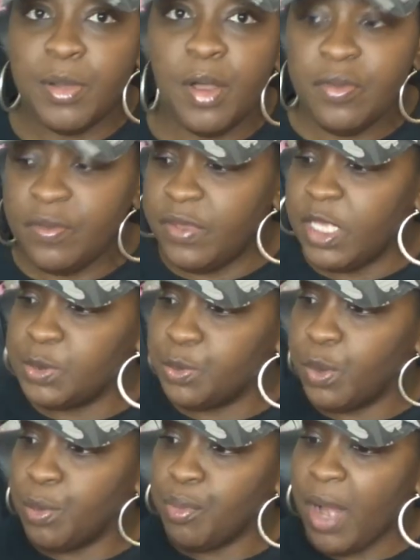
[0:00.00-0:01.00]
both of these
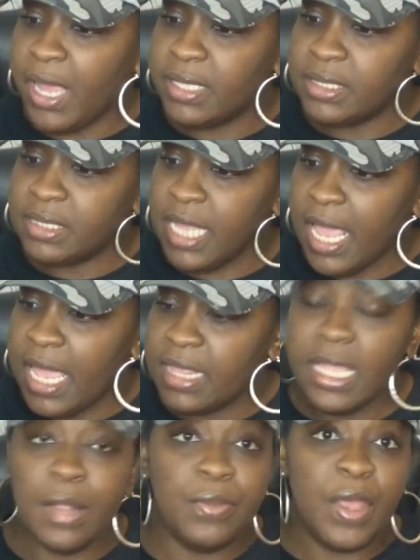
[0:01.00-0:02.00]
were priced
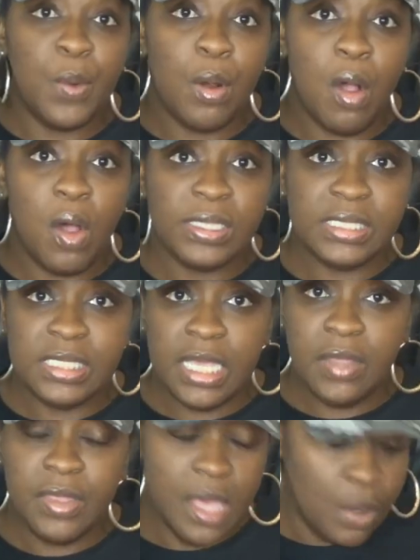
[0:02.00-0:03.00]
at they were on
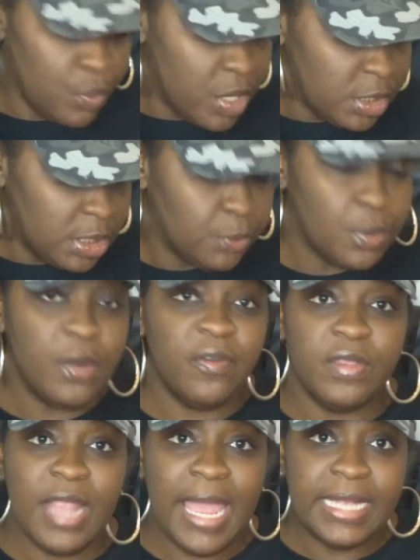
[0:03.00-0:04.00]
sale they originally were
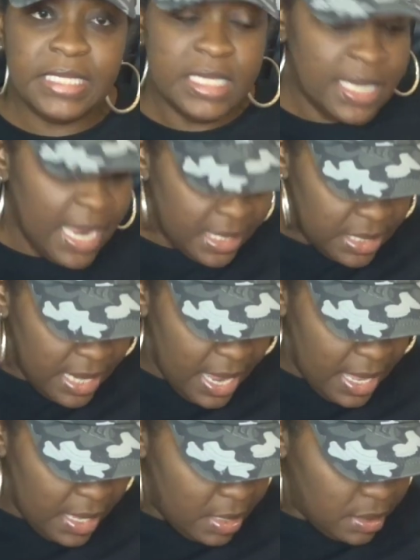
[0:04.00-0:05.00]

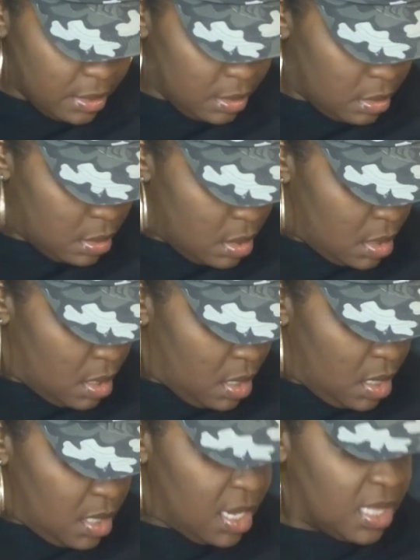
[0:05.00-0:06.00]
$19.99
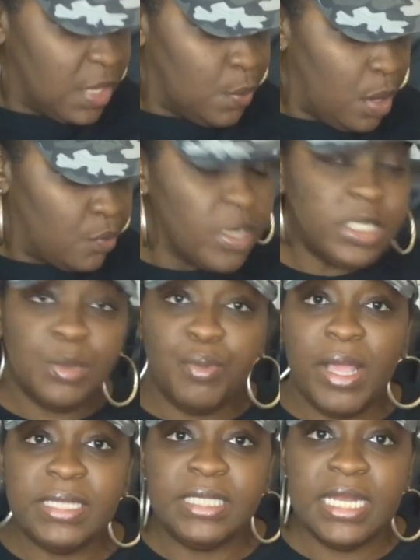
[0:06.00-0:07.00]
yeah, they were originally
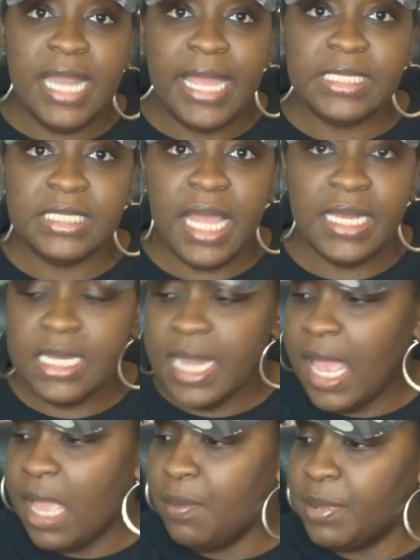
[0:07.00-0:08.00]
priced at
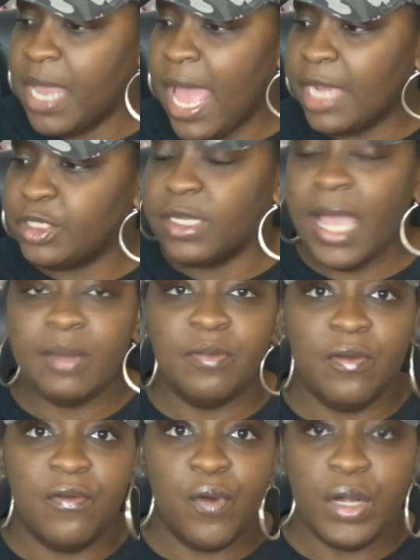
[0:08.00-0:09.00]
$19.99, but I actually got them
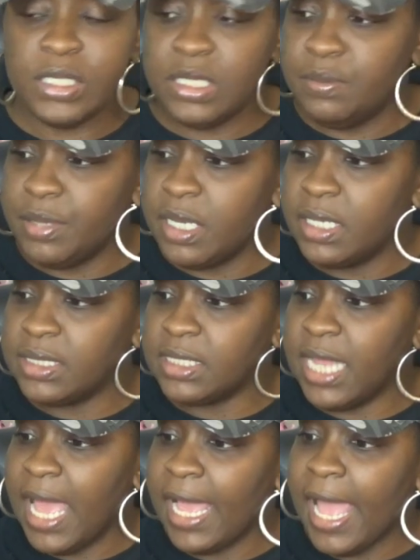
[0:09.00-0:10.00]
for 14 bucks,
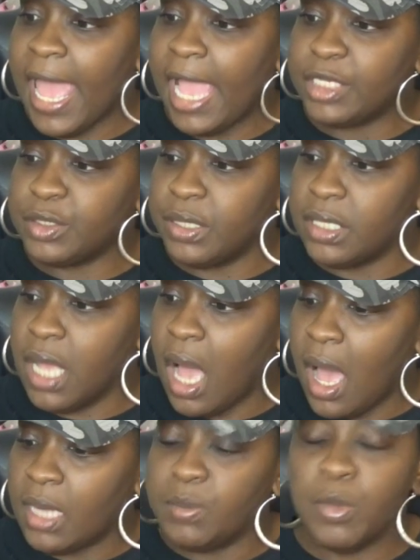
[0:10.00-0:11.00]
and I actually
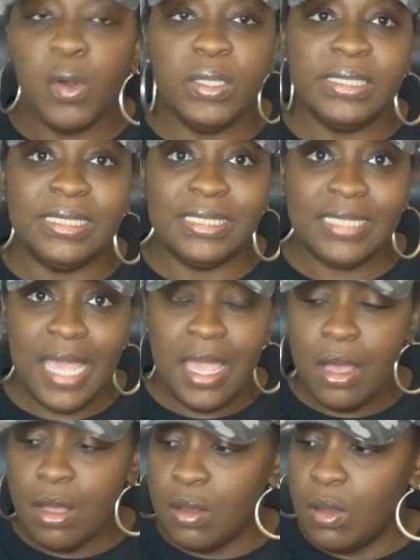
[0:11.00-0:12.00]
caught them on
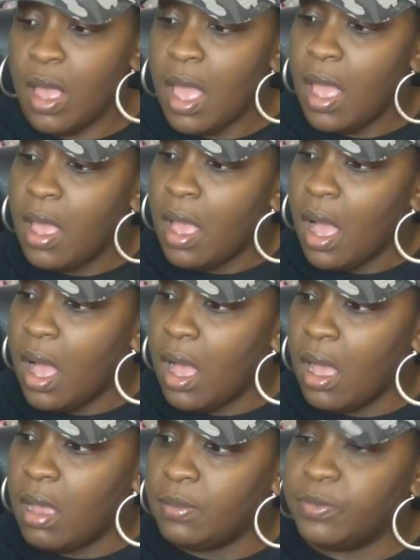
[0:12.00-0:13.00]
sale
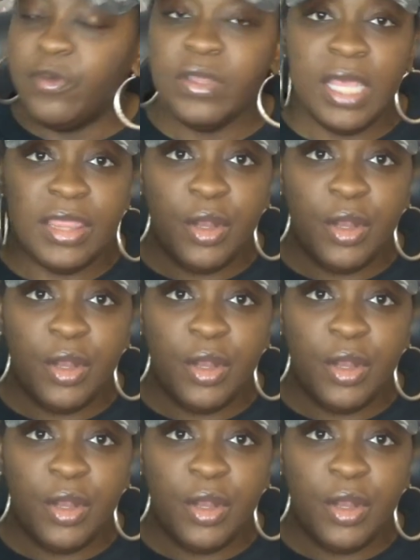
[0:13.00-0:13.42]
um, for that